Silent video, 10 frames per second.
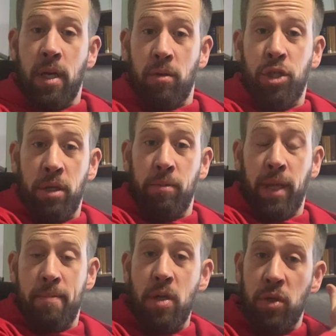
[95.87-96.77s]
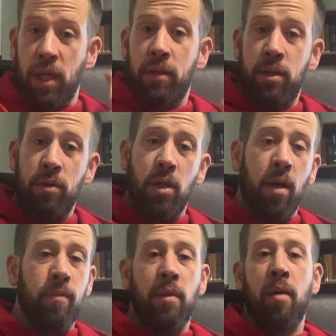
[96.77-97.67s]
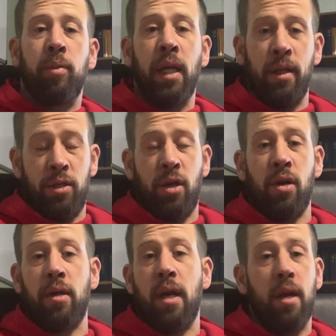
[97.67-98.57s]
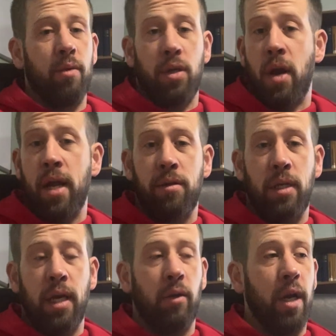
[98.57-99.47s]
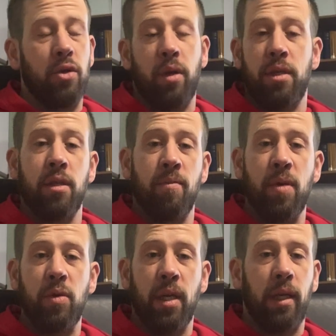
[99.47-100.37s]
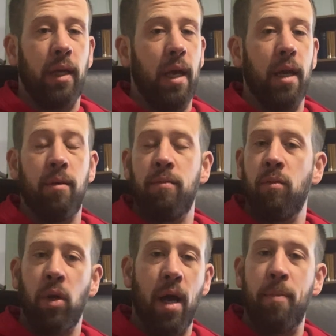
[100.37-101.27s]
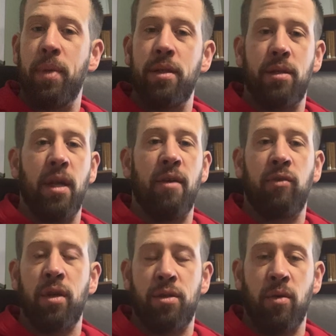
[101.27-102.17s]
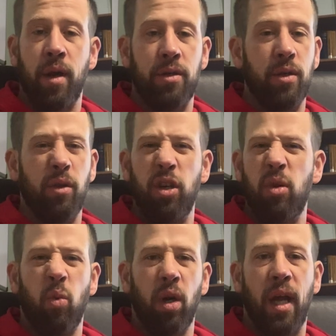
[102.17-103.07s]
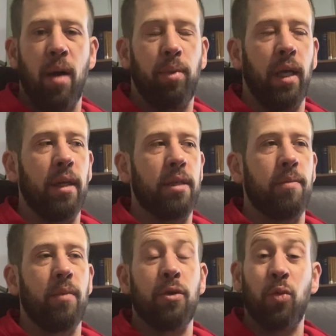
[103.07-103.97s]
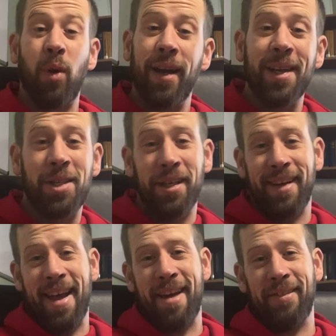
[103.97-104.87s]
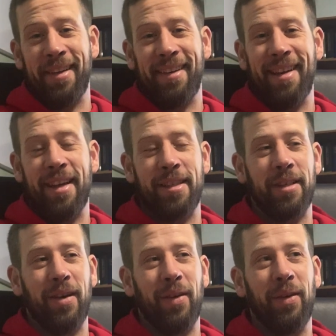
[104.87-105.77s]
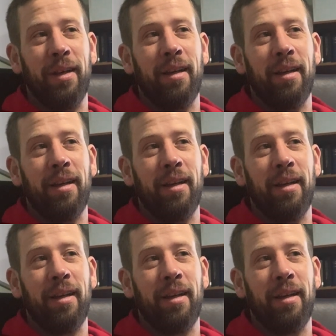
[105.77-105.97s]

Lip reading: she would play music. She was our playlist girl, and it was great. She had great choices of music and real upbeat stuff for us to run to. Good workout playlist. There was one day she didn't have it, and so